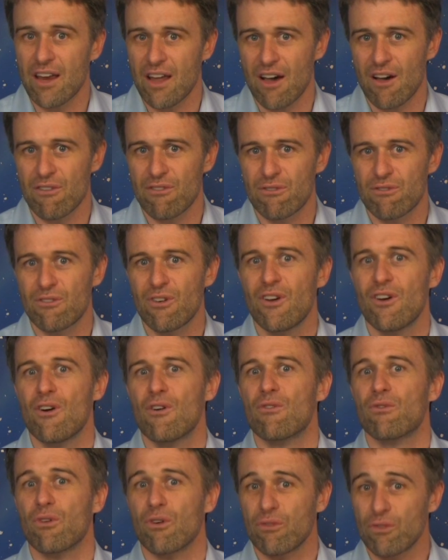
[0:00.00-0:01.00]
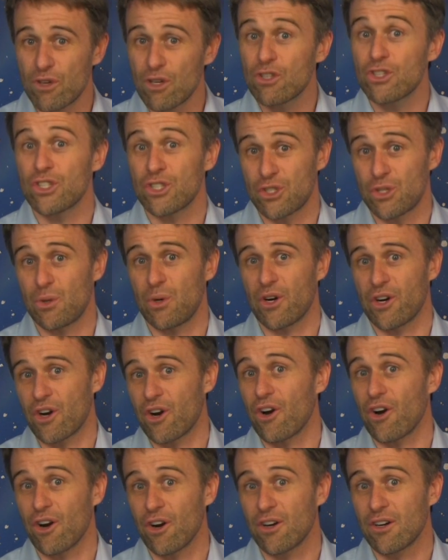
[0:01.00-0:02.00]
enough for fusion to
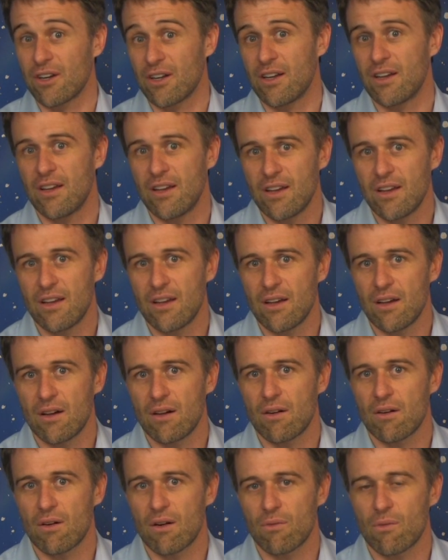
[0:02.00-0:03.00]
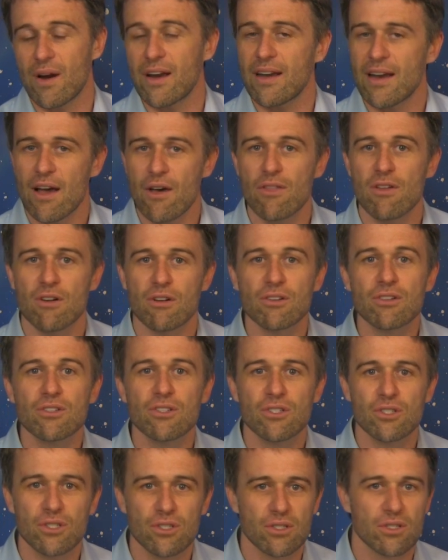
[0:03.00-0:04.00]
occur. Right now, there are
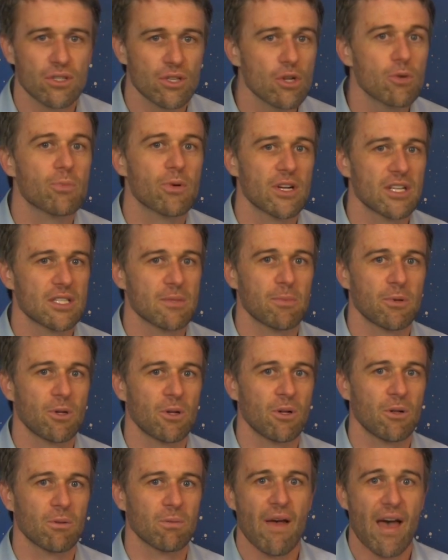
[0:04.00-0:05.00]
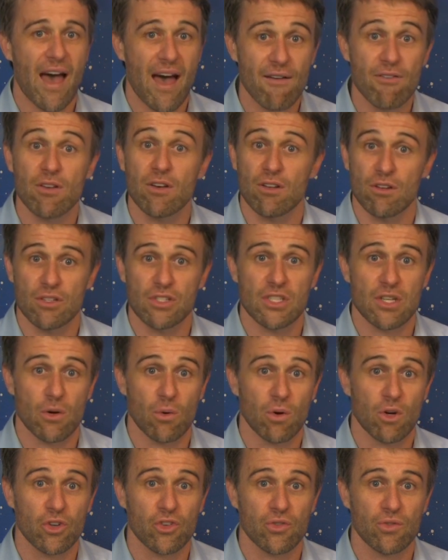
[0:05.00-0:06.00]
two principal avenues
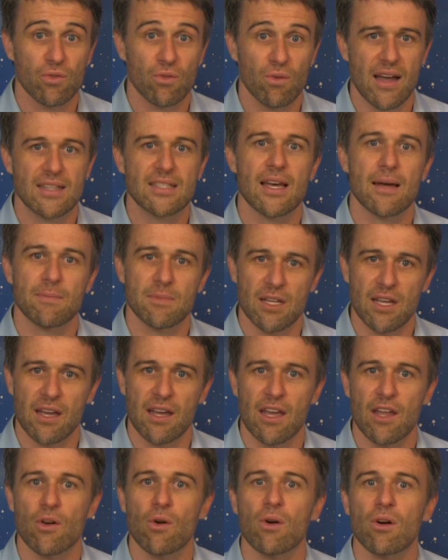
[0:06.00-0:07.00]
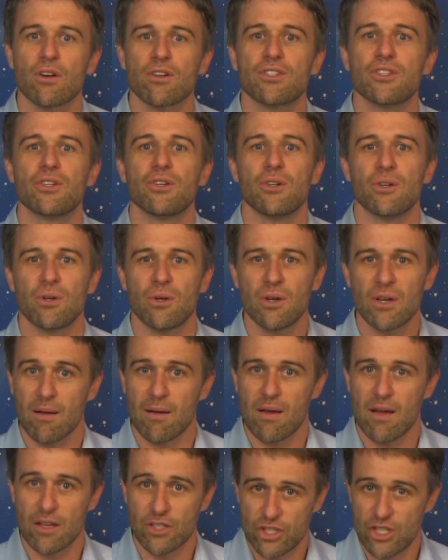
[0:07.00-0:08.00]
that we're attempting in order to
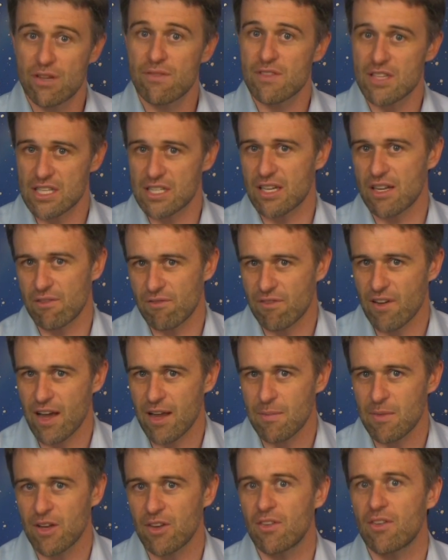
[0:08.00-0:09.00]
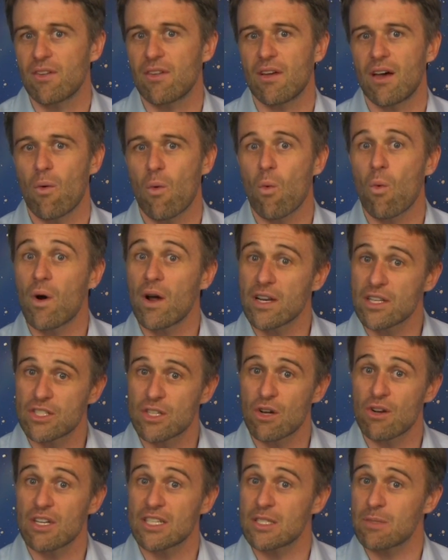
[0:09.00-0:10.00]
achieve this confinement. One
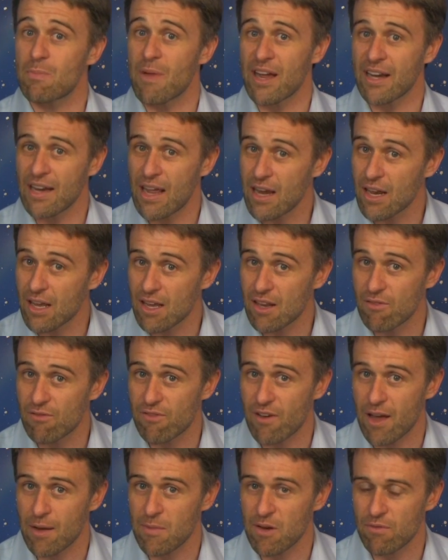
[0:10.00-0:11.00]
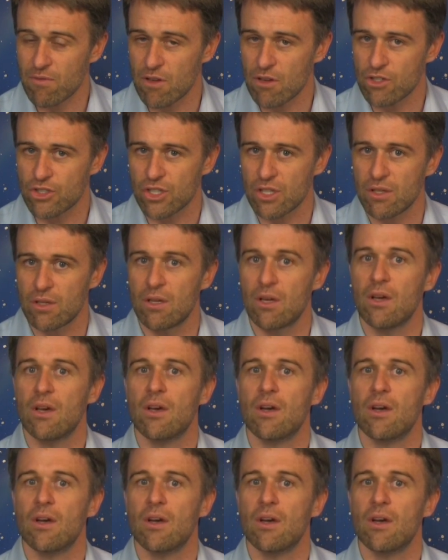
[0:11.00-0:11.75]
is known as magnetic confinement fusion,